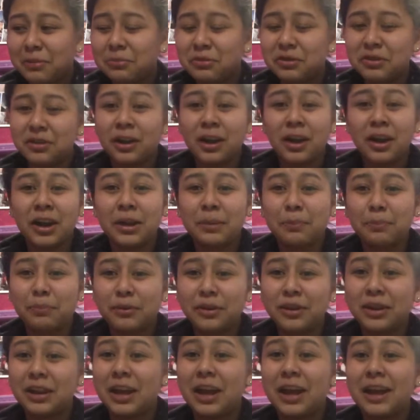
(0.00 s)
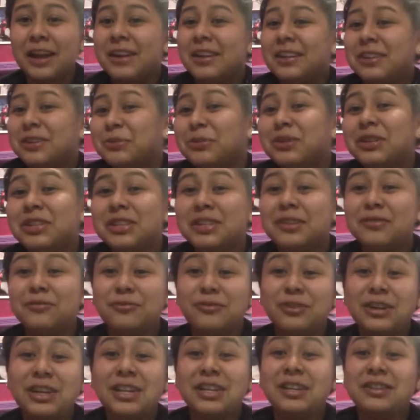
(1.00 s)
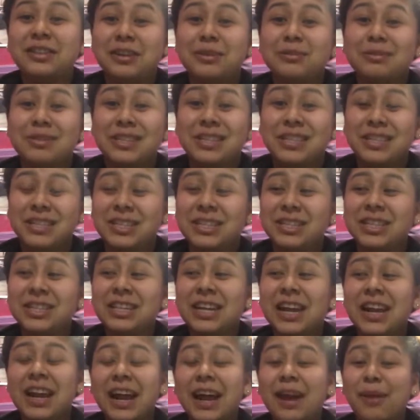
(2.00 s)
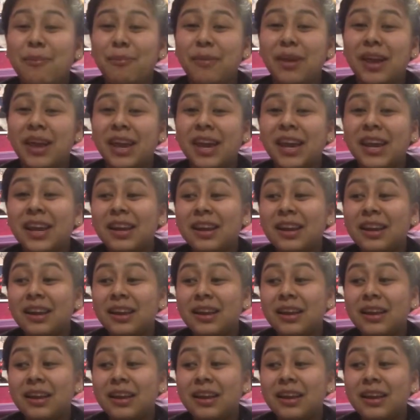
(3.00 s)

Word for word: I'm sorry, but it was a really dumb decision that I made.